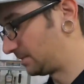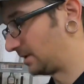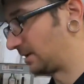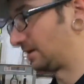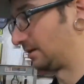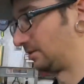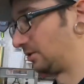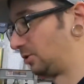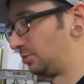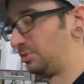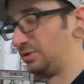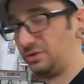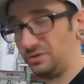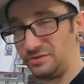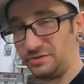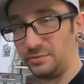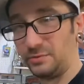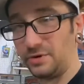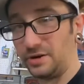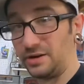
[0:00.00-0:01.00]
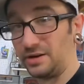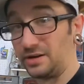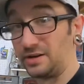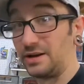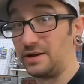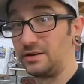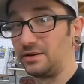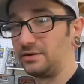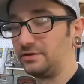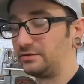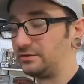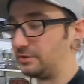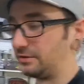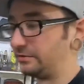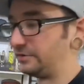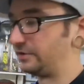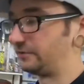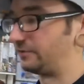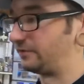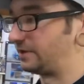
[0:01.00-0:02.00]
it at low boost and running it kind of
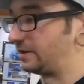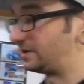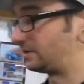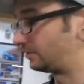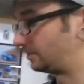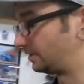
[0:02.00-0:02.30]
conservative for now.